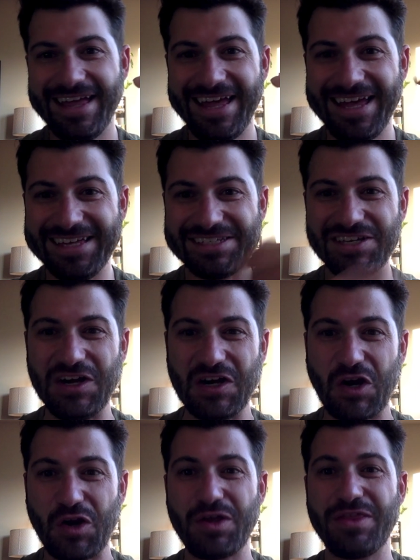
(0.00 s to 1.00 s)
Hey
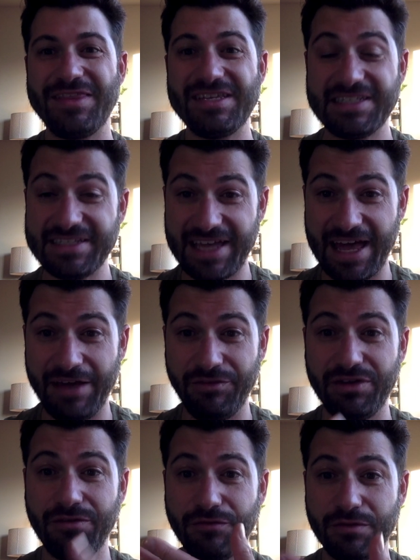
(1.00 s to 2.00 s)
Stalker, this is
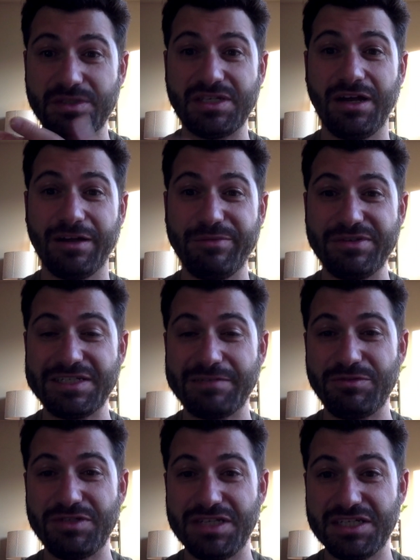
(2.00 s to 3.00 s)
Evan from Stock Music
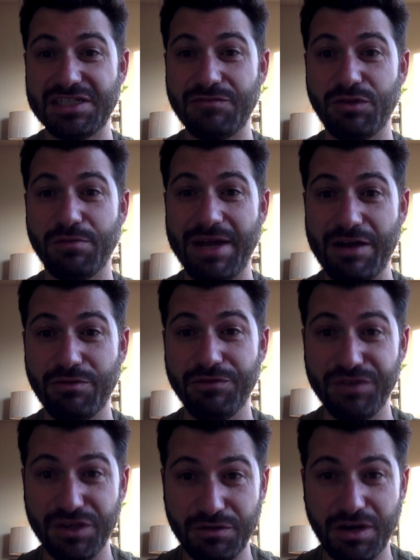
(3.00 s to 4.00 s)
Musician with my
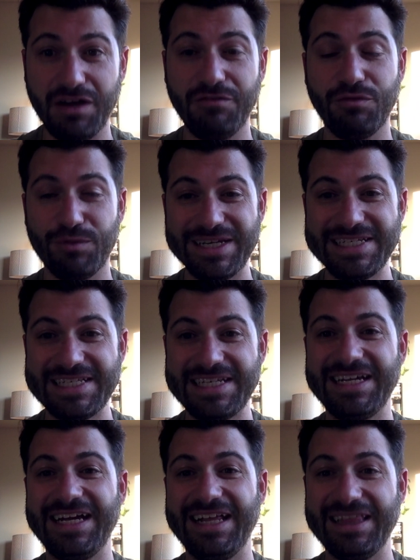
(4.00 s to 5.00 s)
review of Reason
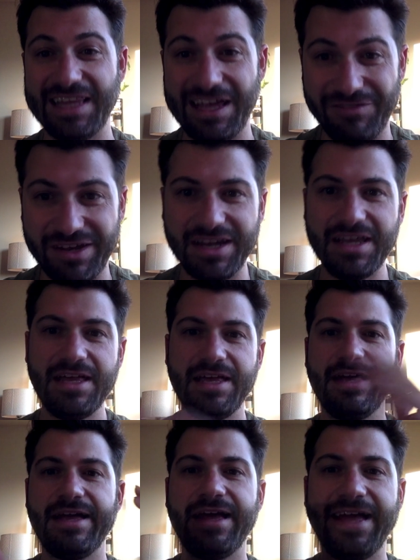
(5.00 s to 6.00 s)
11.
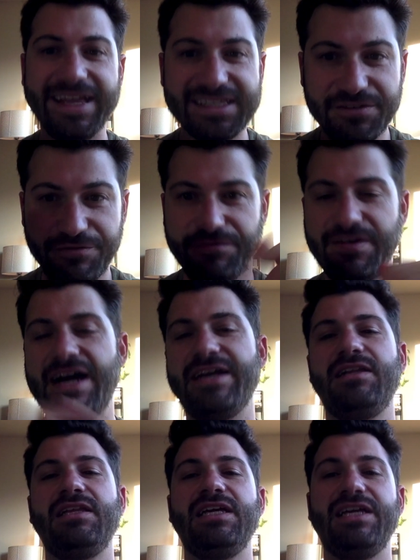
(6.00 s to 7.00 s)
It's
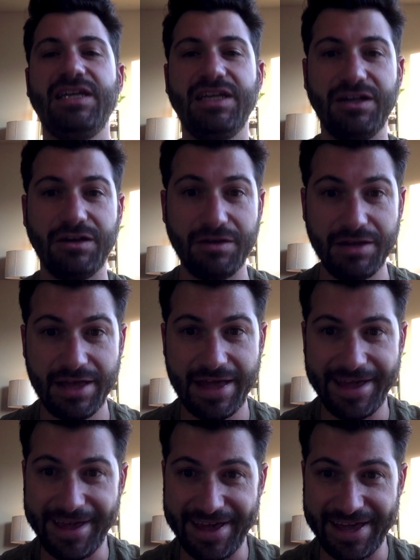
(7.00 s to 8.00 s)
finally here,
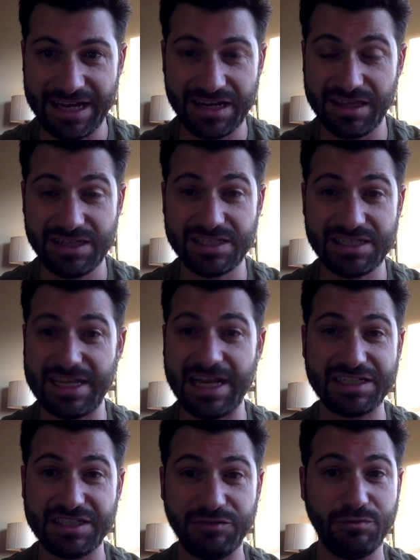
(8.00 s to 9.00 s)
and this is
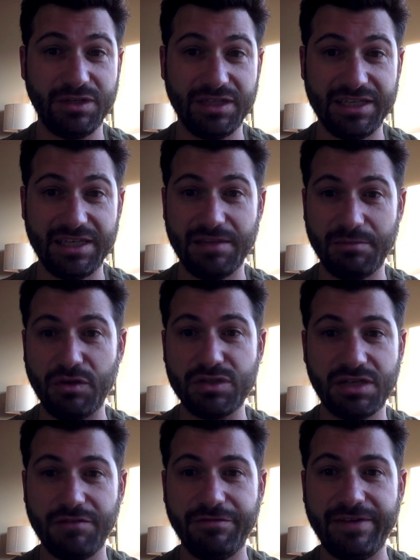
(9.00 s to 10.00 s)
actually really the most
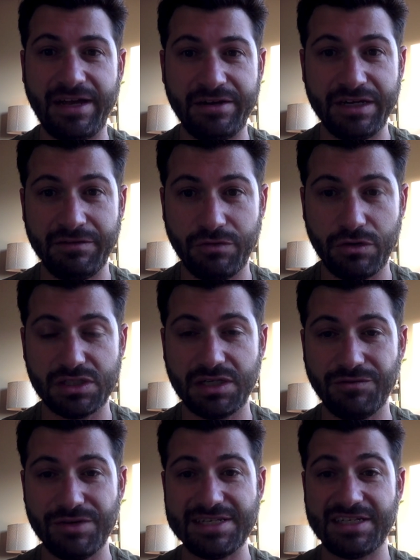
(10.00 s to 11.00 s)
confounding version
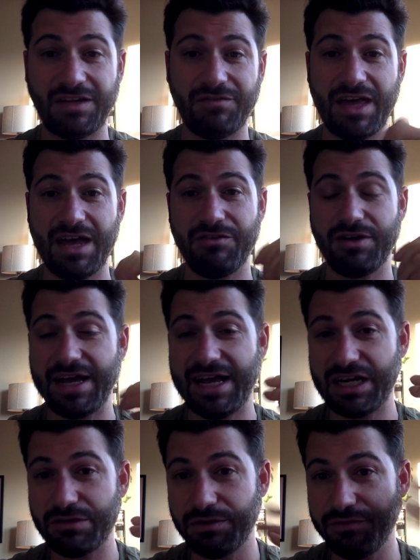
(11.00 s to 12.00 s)
of Reason I've ever
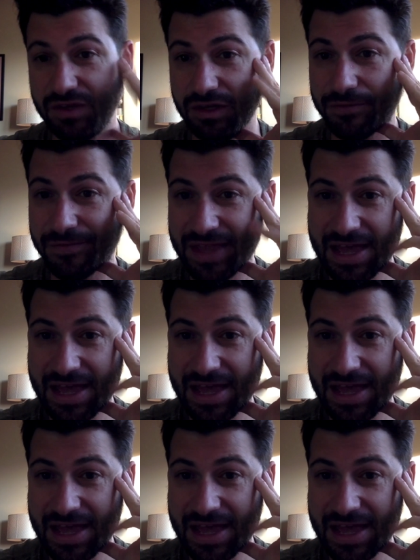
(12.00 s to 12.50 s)
had to review.